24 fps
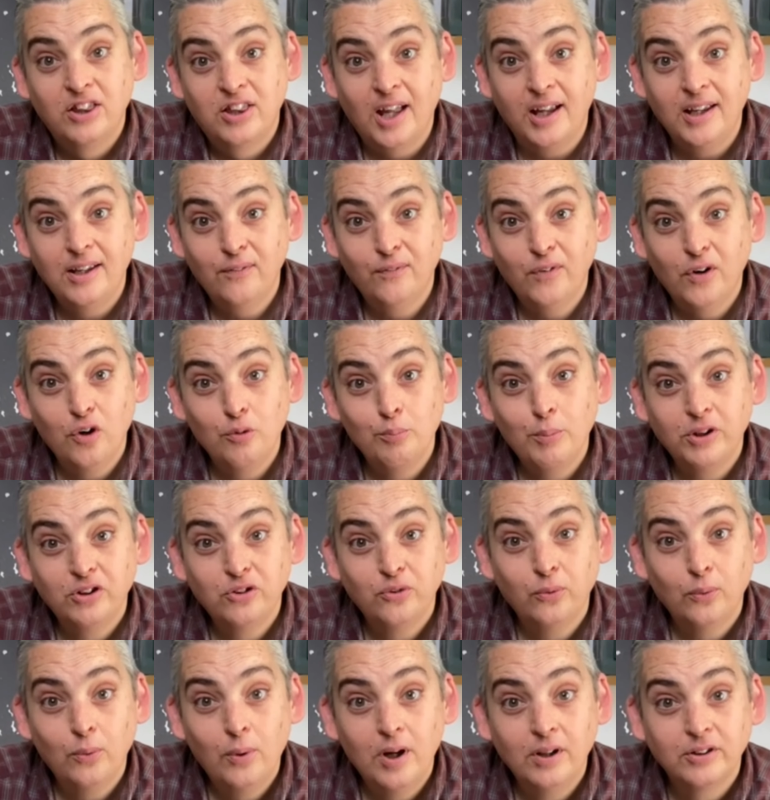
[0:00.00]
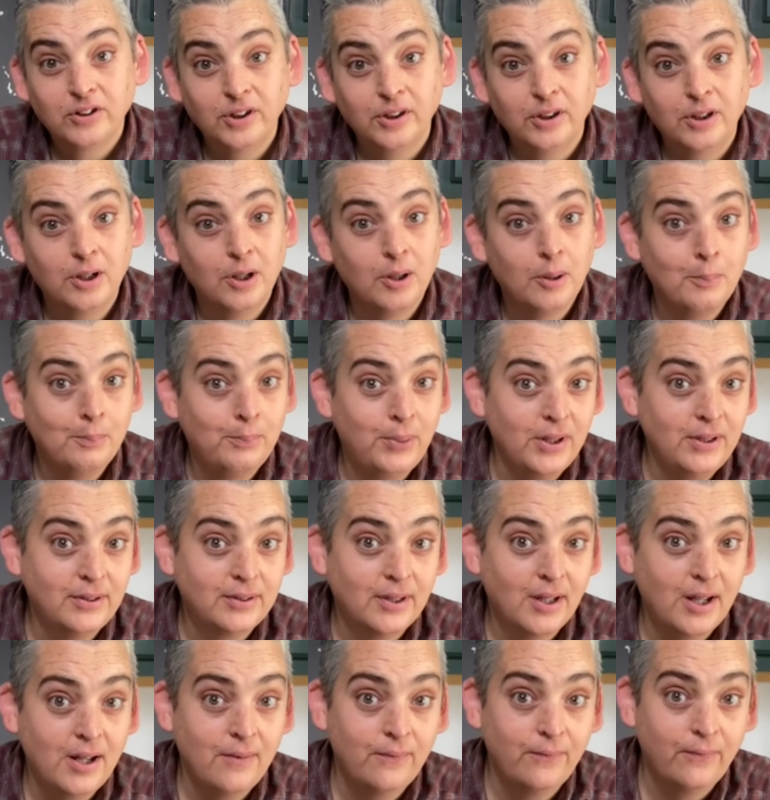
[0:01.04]
Thank you very much for watching, be
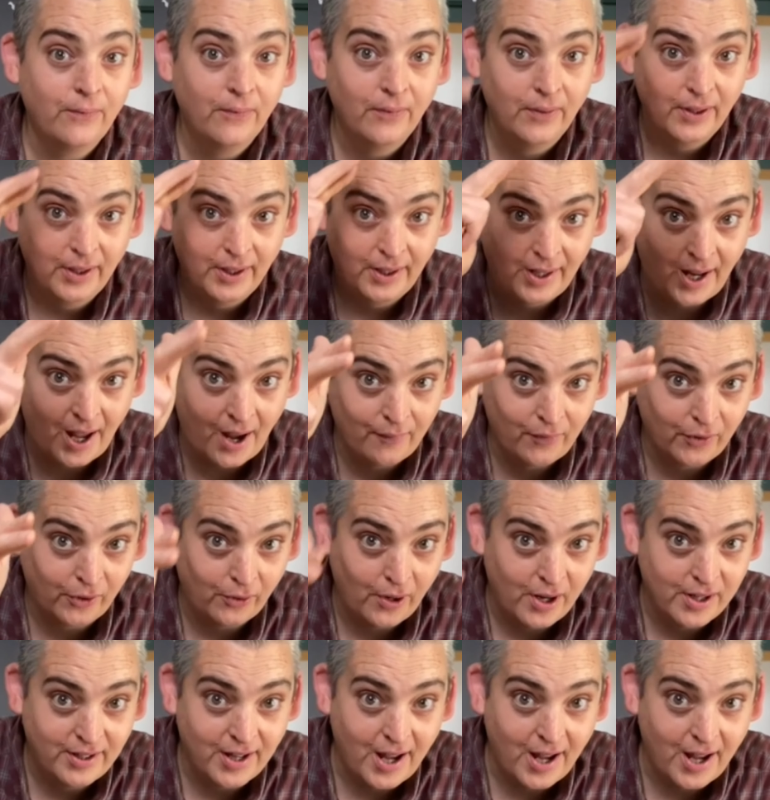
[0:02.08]
safe, and have a great